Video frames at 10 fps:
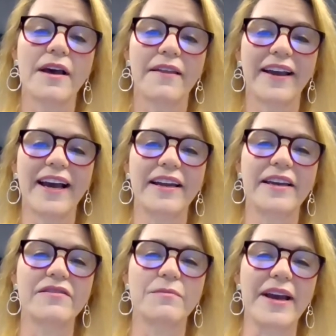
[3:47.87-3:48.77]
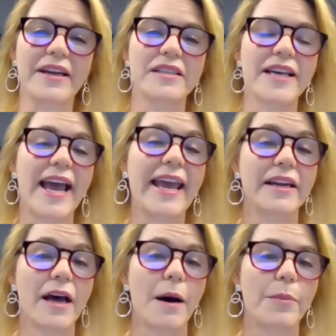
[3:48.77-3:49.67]
That kind of gives maintenance a
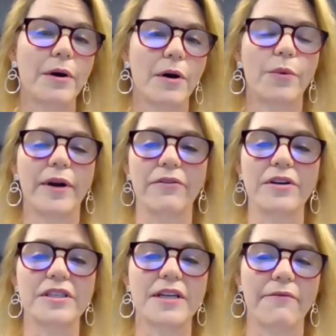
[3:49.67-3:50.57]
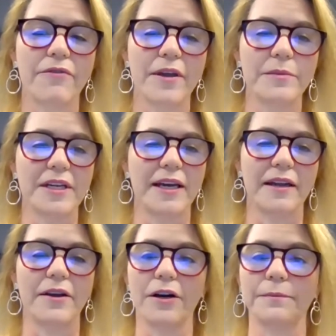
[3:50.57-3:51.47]
hand up whenever it's time for them to get
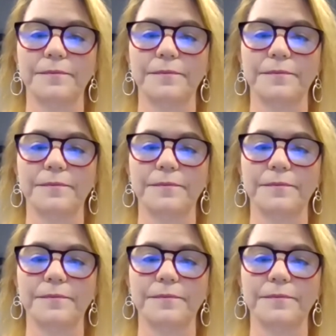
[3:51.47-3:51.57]
in there.